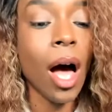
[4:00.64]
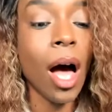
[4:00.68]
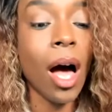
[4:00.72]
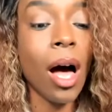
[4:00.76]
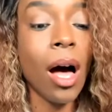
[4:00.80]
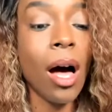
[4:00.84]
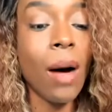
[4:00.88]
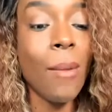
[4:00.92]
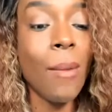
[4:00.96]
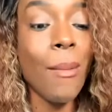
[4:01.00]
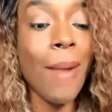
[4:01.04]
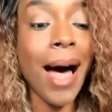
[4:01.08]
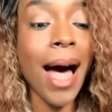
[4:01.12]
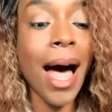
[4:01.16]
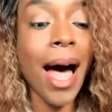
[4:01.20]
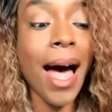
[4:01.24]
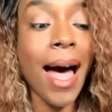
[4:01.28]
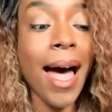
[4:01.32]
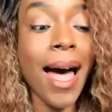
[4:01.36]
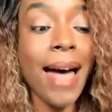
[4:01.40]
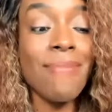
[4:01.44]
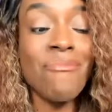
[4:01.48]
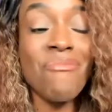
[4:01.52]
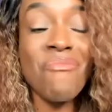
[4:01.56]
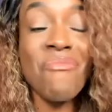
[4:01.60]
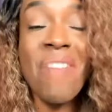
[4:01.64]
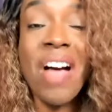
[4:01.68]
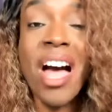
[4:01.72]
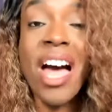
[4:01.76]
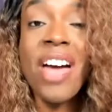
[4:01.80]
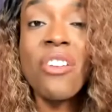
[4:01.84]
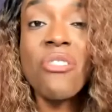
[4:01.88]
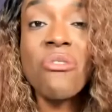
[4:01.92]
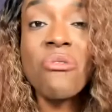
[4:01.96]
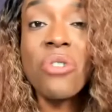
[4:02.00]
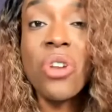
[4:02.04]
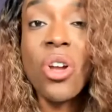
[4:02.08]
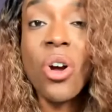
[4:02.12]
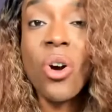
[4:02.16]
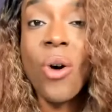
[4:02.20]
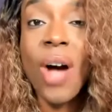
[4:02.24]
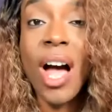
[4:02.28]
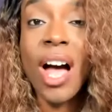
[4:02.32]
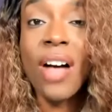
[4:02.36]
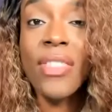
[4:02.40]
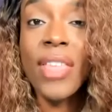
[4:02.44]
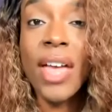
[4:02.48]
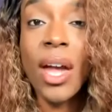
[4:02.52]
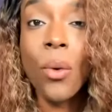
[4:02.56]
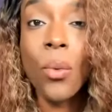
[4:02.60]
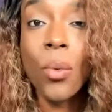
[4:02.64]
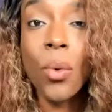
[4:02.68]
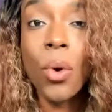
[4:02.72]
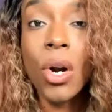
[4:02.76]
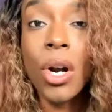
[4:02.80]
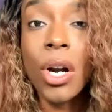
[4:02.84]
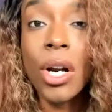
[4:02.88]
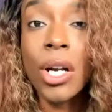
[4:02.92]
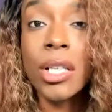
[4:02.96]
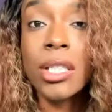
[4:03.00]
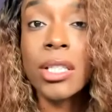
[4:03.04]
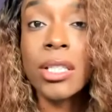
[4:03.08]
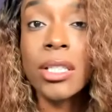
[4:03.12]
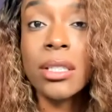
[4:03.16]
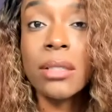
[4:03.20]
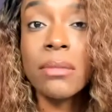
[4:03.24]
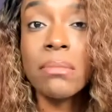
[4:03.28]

I don't know how that works.